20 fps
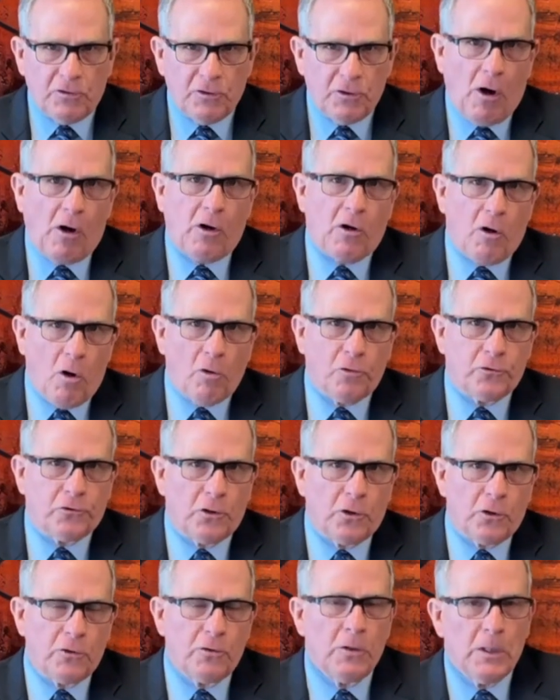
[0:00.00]
in our
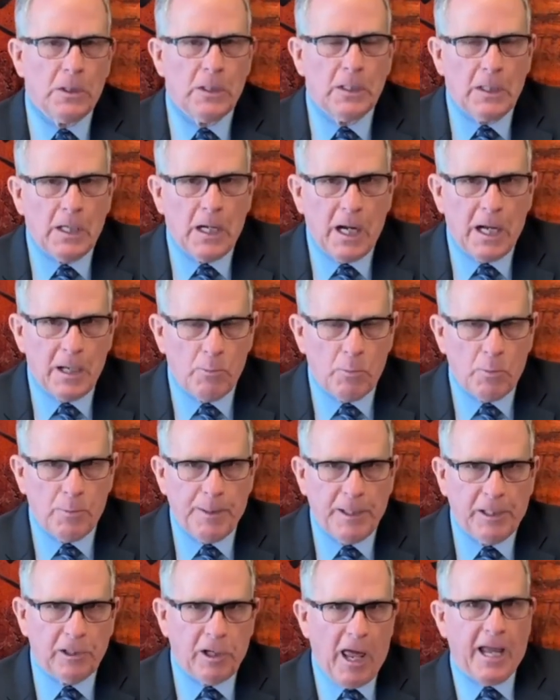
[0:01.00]
culture, it would
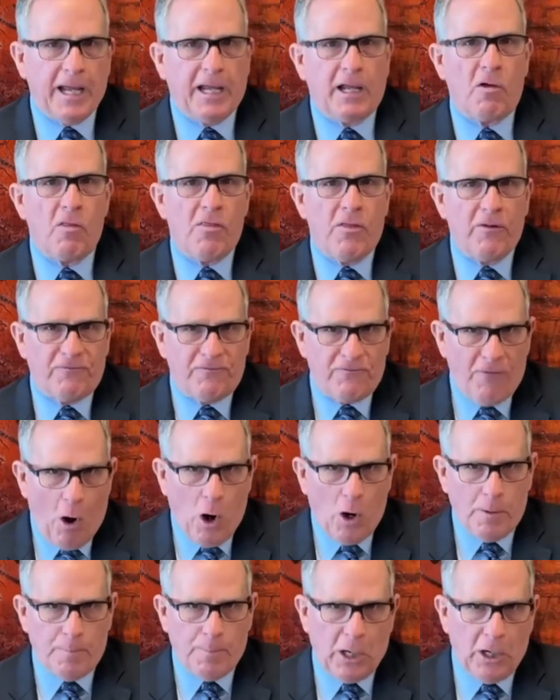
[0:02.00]
be like the
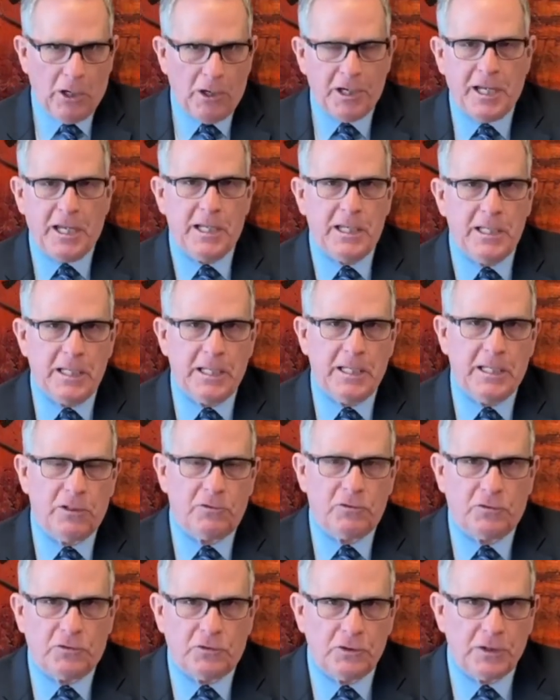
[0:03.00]
farmer. He
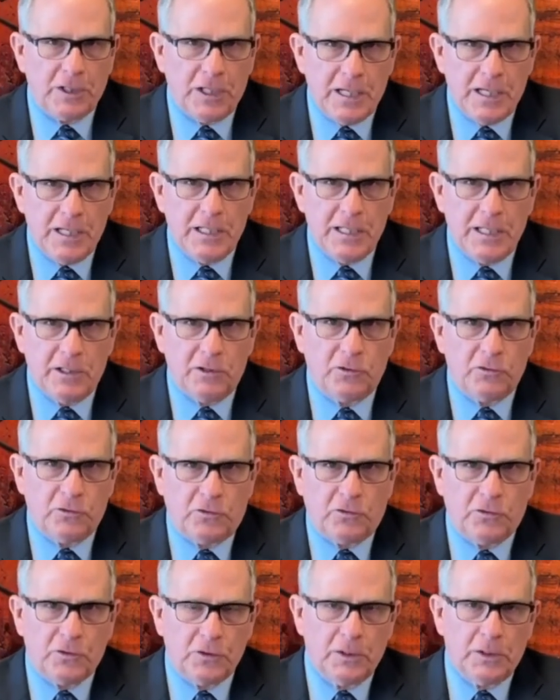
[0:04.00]

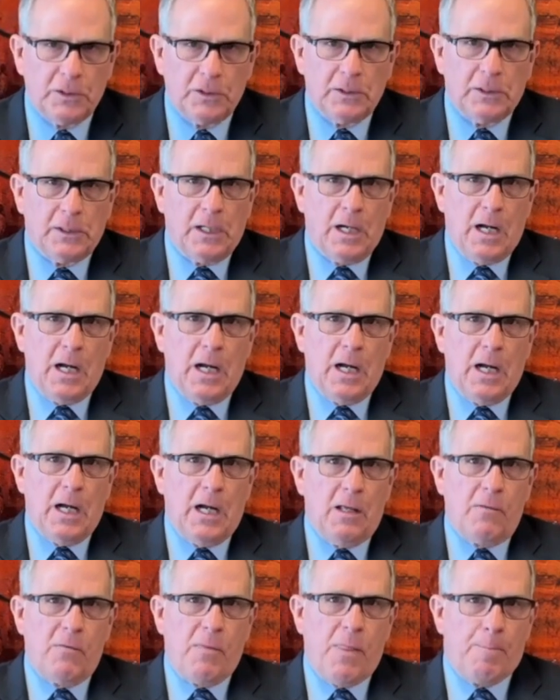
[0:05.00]
is
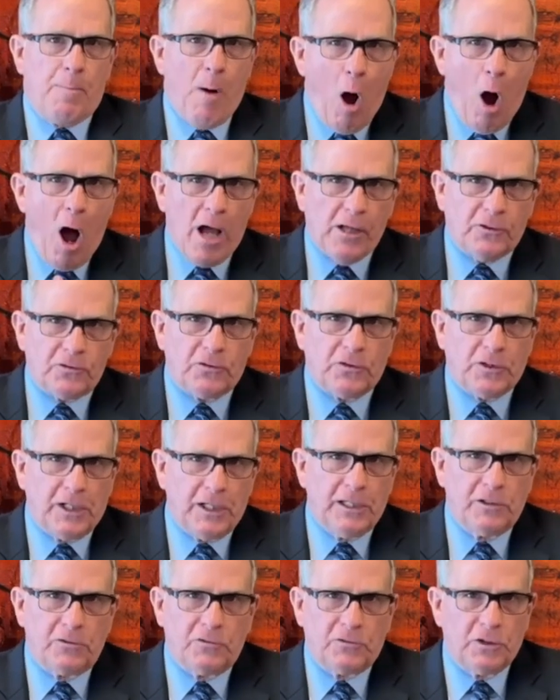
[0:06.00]
the boss.
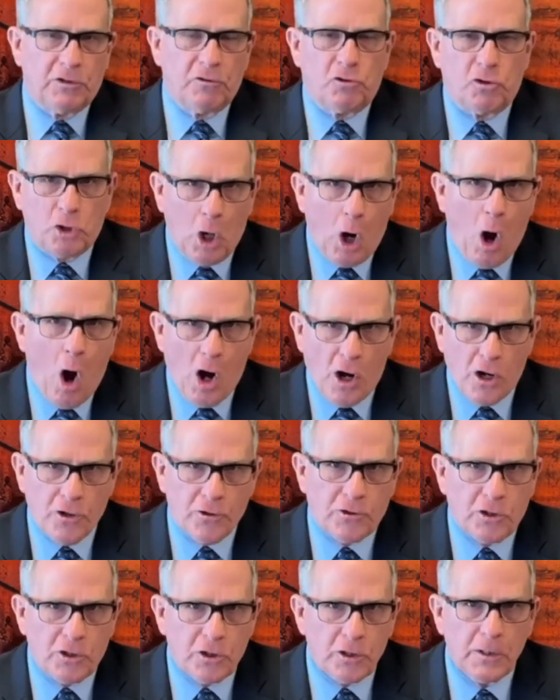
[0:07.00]
He is in
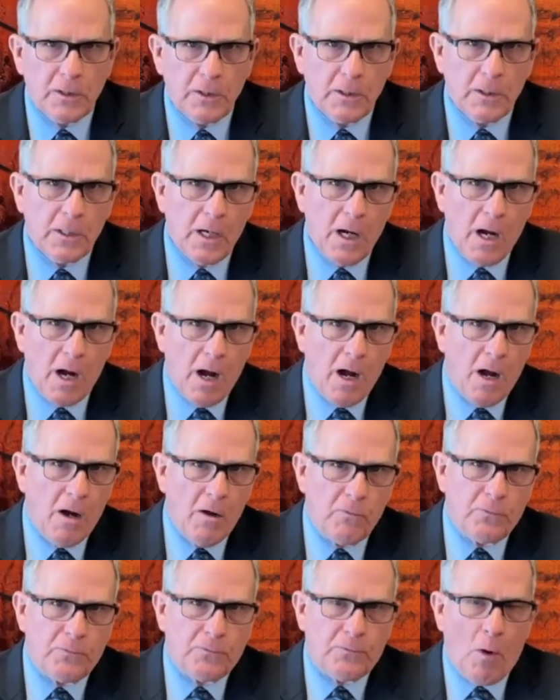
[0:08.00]
charge
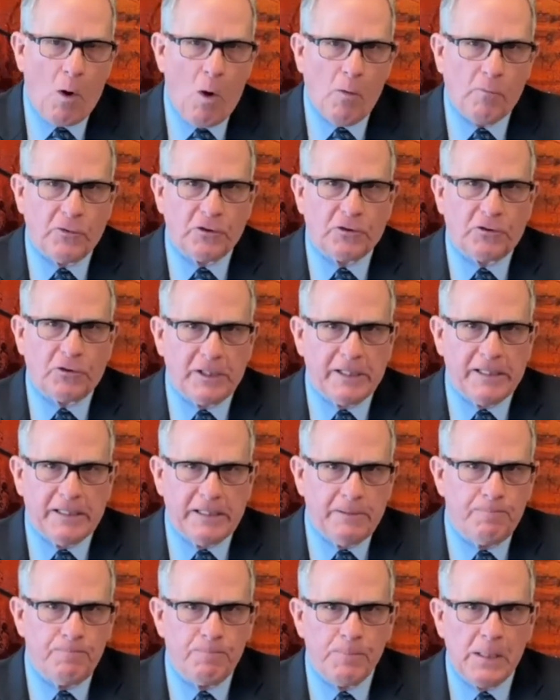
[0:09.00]
of
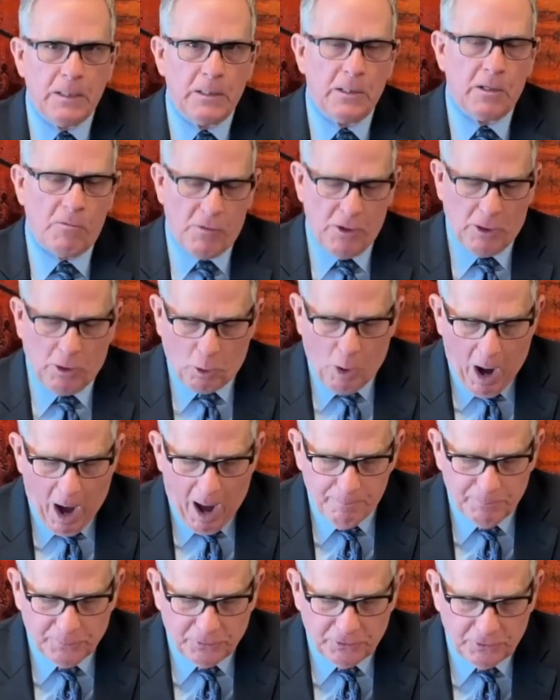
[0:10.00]
overseeing the
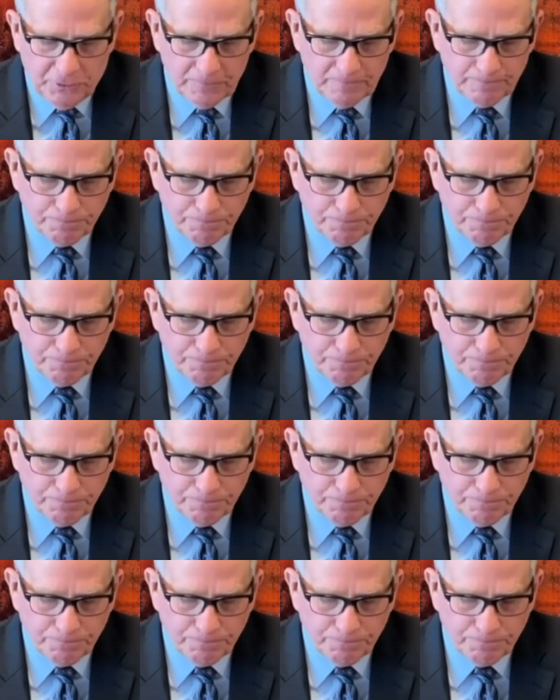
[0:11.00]
crops.